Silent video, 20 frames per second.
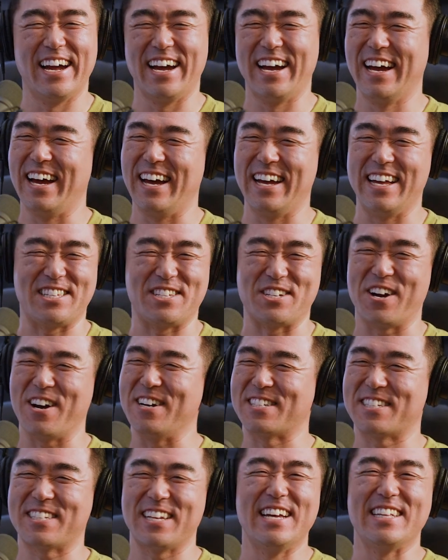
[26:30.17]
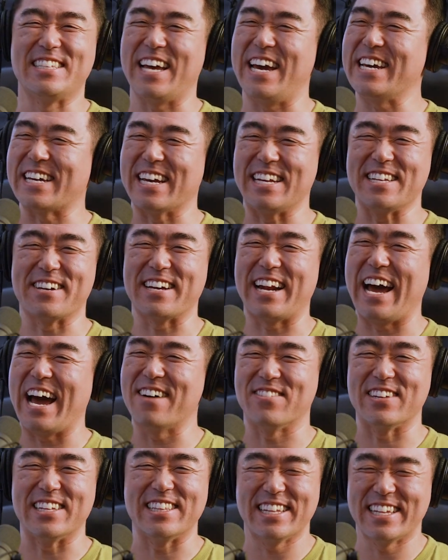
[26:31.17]
It's, it's yours. It's, Take it. You can have
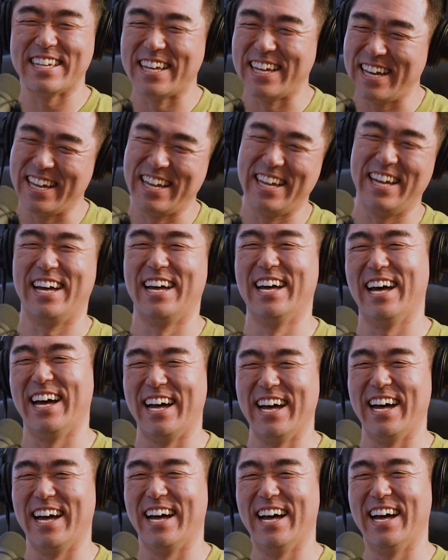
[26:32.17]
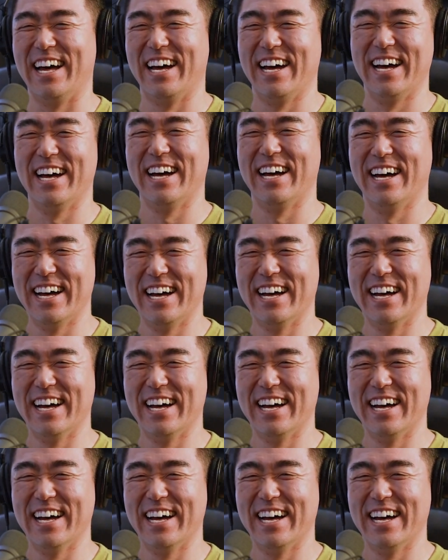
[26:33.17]
it. Thank you. I appreciate it. Yeah. Um,